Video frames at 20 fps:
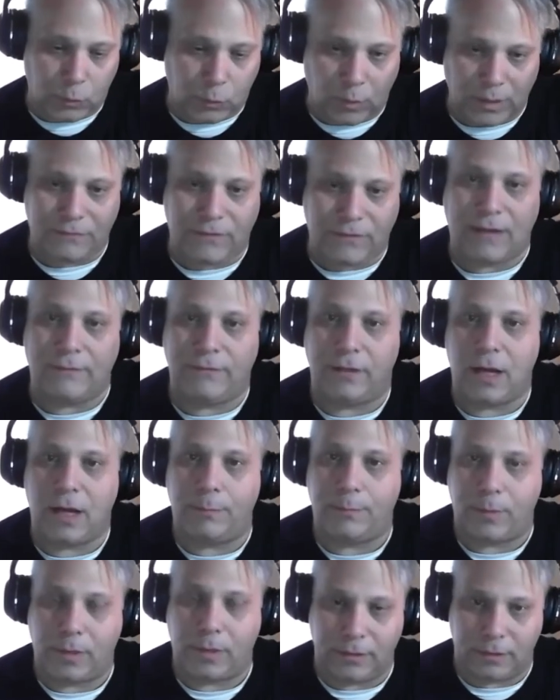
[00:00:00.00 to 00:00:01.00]
25 and
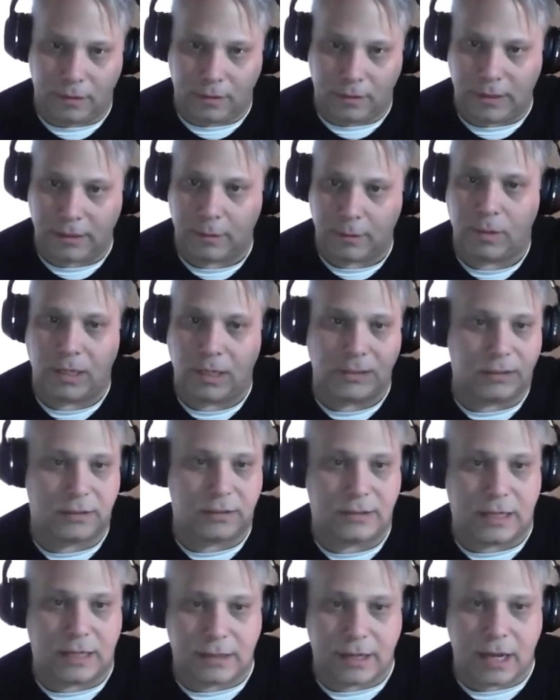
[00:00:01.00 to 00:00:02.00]
up on the
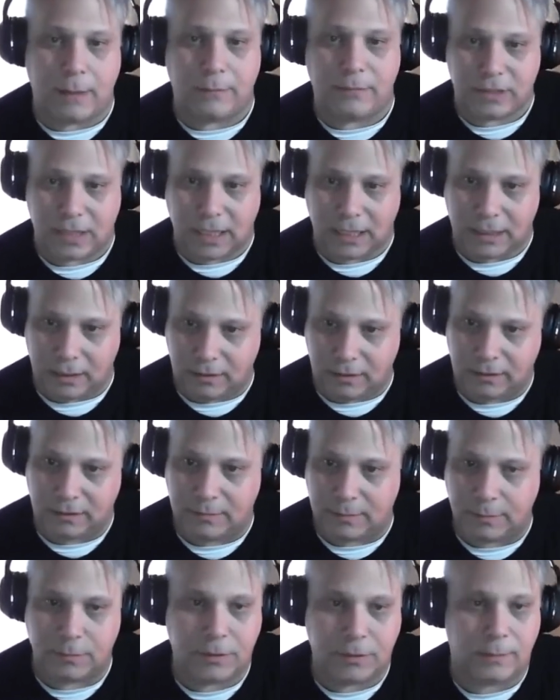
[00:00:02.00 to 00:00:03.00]
nerdenterprises.com site in the
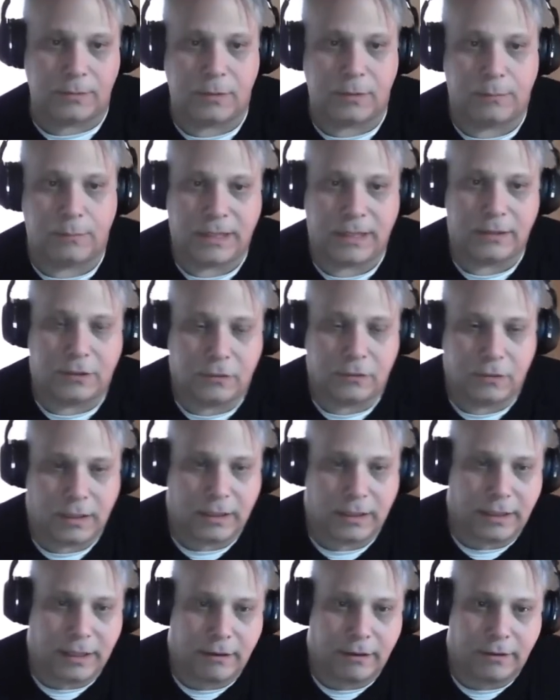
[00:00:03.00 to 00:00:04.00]
subscription based
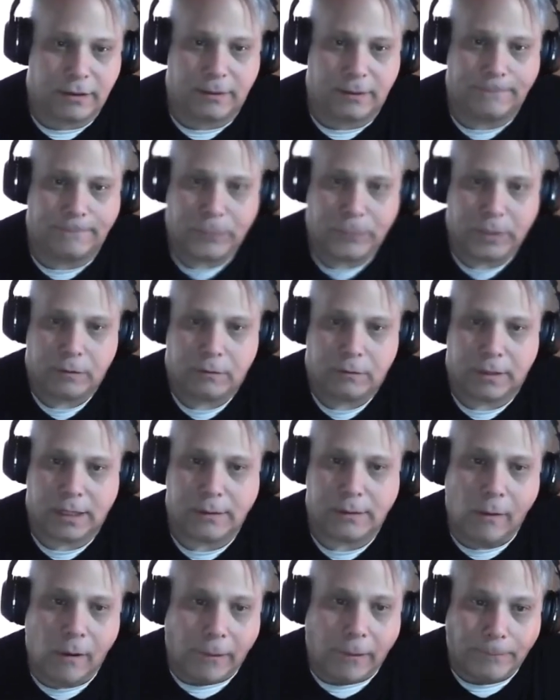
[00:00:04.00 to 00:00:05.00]
training area,
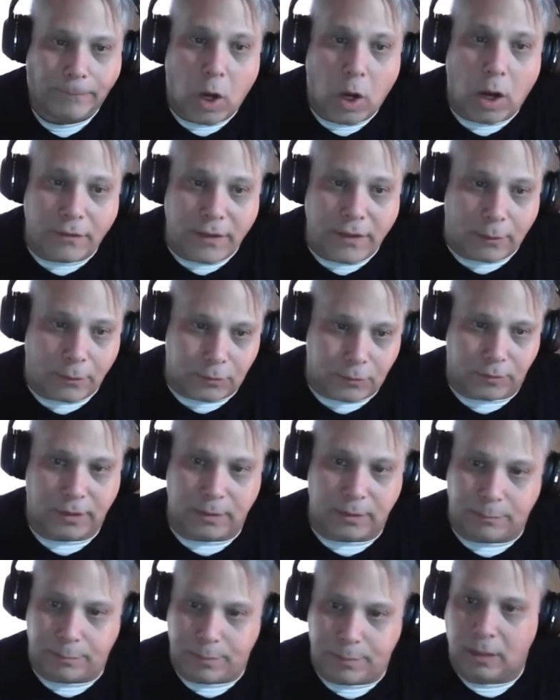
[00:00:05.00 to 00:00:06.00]
right? All that was
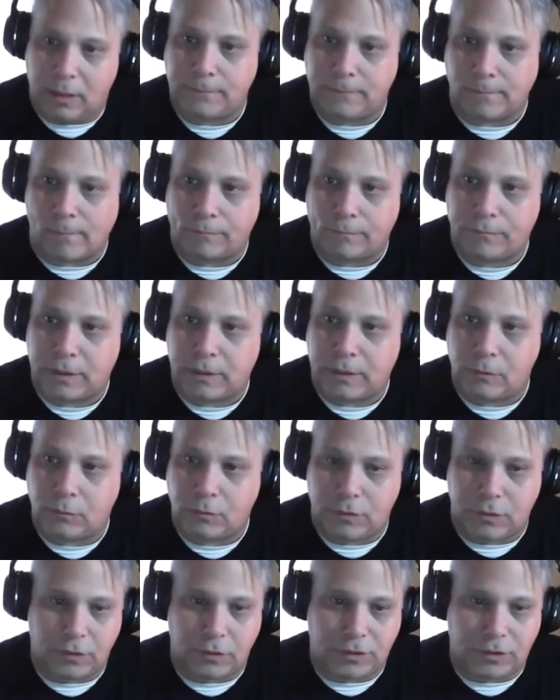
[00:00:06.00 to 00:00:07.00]
really built
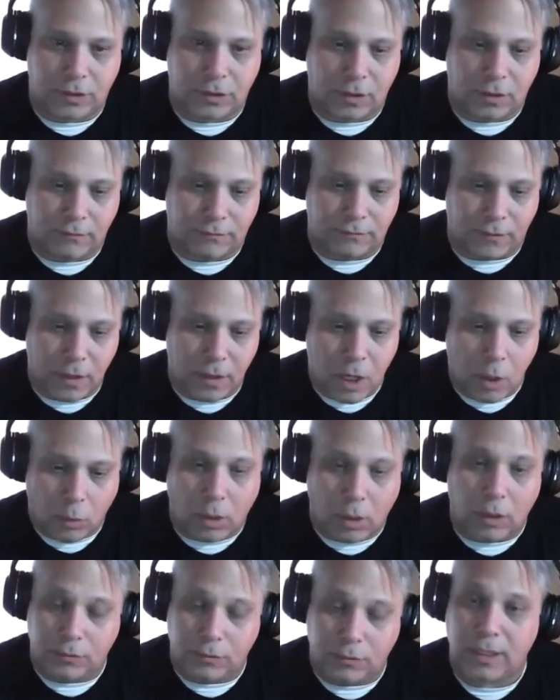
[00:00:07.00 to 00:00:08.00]
to serve well
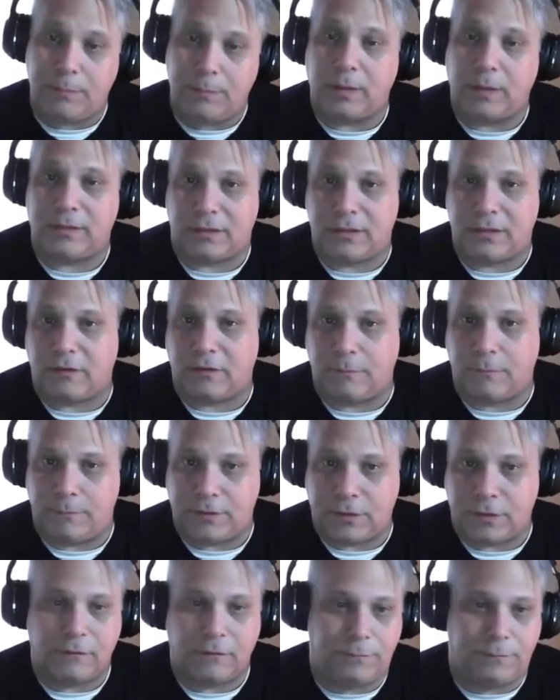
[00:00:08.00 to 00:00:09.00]
it was really built to
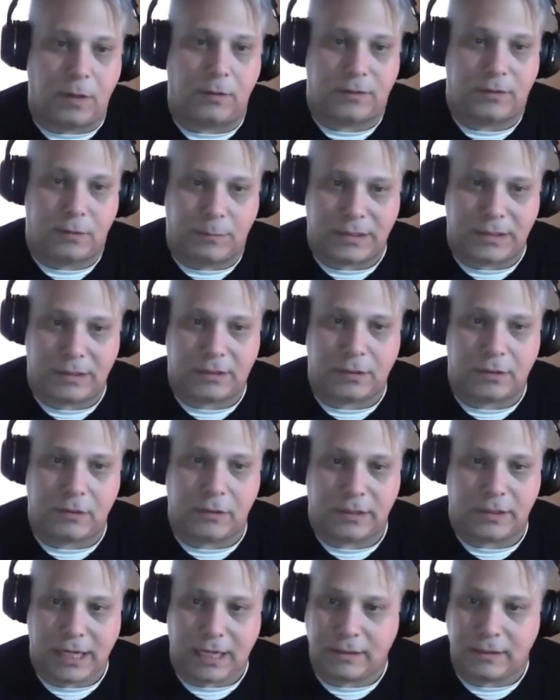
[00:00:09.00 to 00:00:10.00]
serve both the business
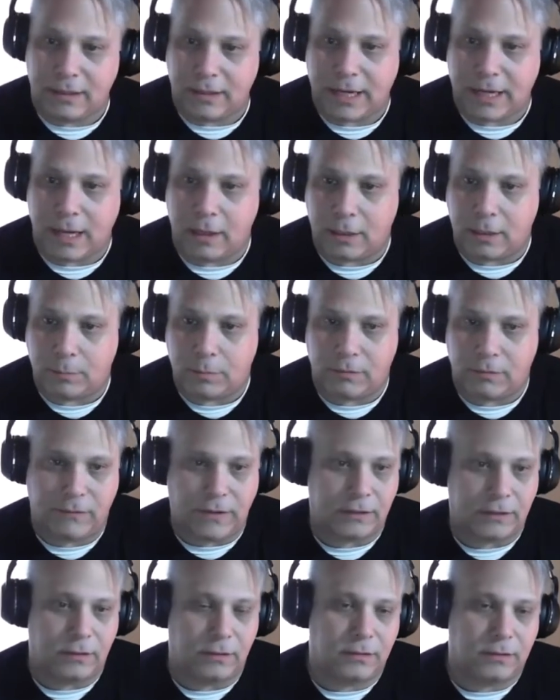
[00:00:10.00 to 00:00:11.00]
owners and the accounting
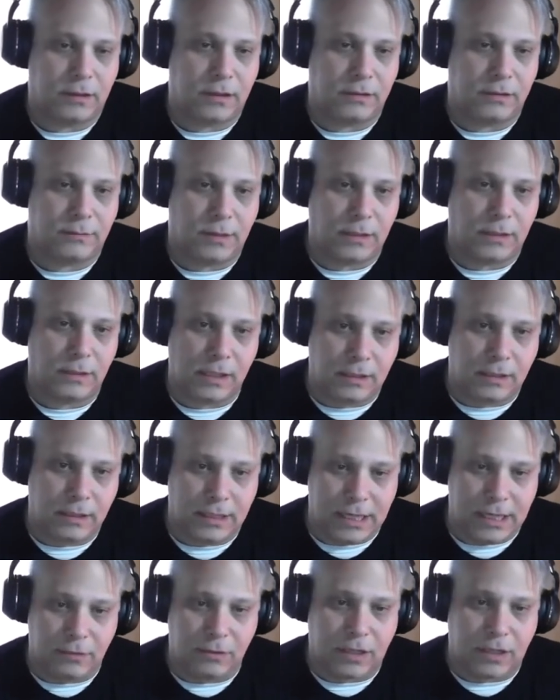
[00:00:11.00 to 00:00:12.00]
professionals because in
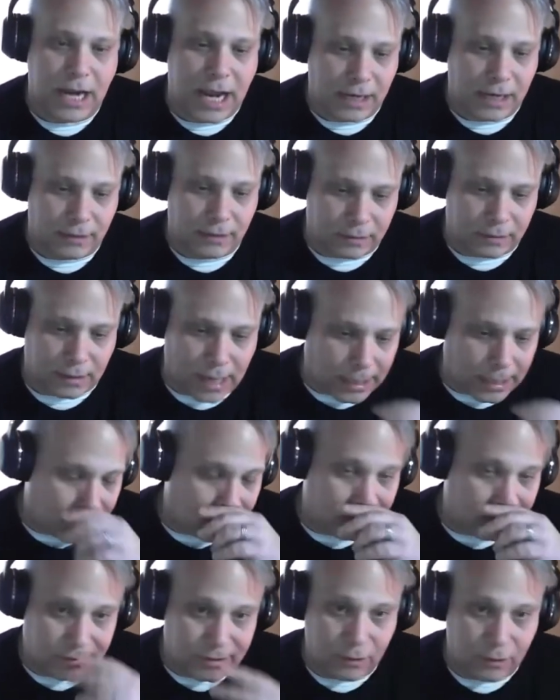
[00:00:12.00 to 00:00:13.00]
either case i
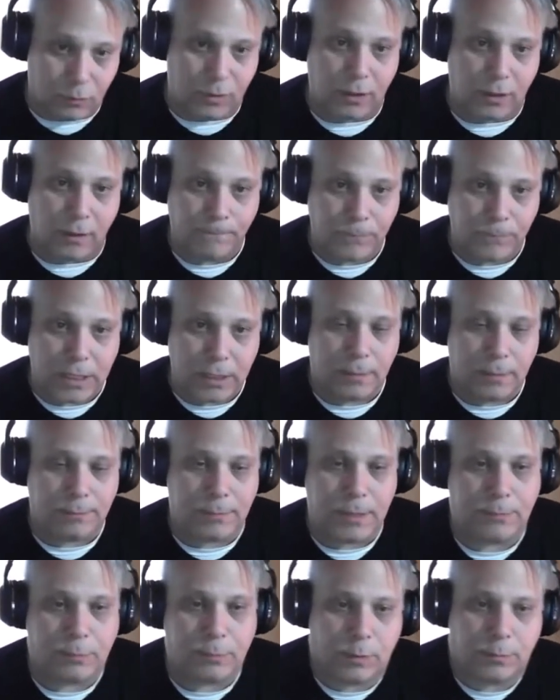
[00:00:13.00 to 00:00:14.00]
could see where
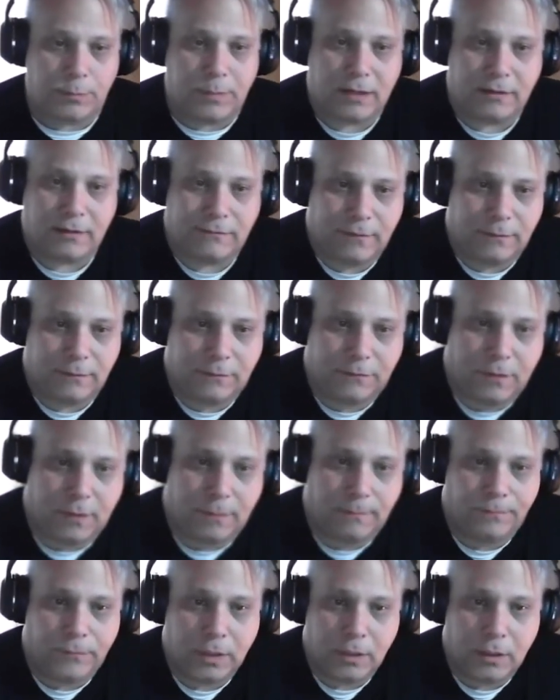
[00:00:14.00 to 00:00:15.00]
people would benefit
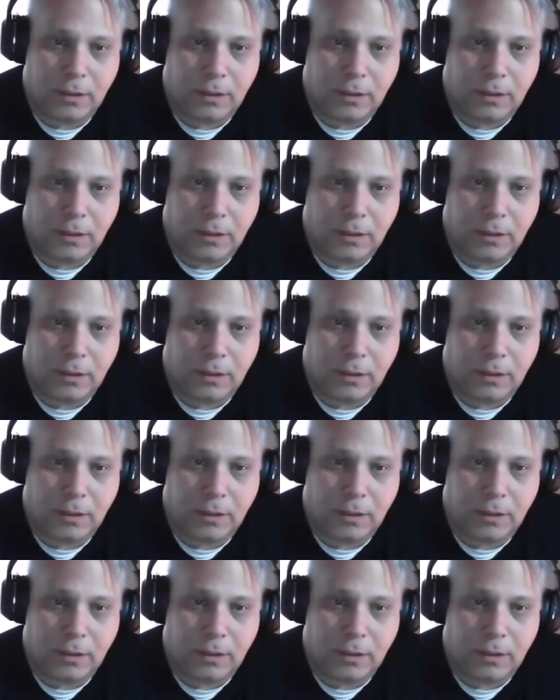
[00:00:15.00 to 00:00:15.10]
from